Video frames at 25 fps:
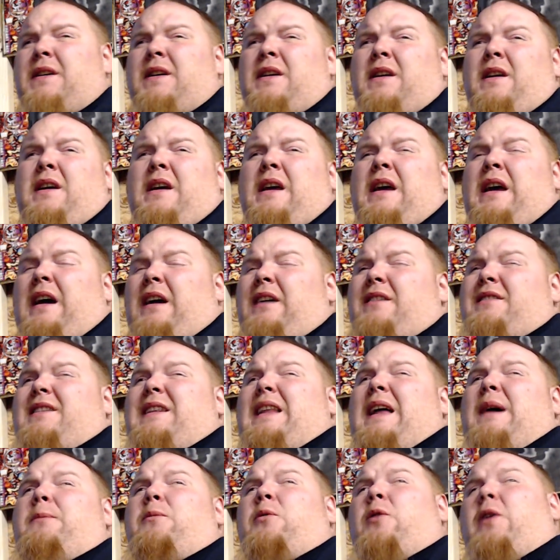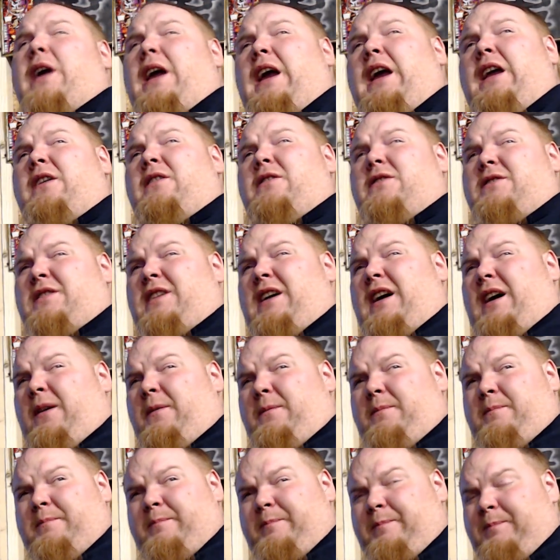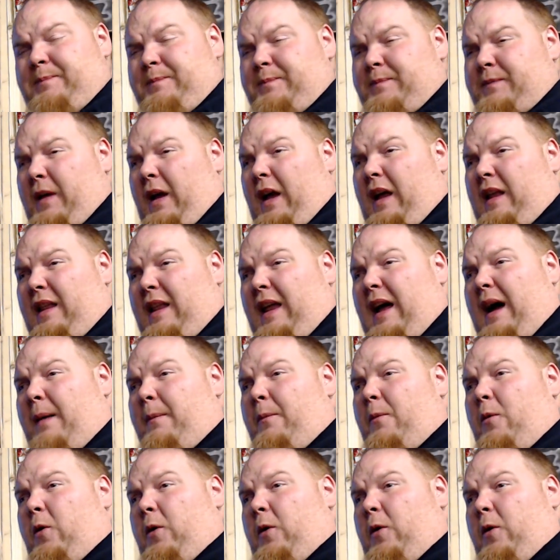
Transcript: there's a lot more haters now. A lot more.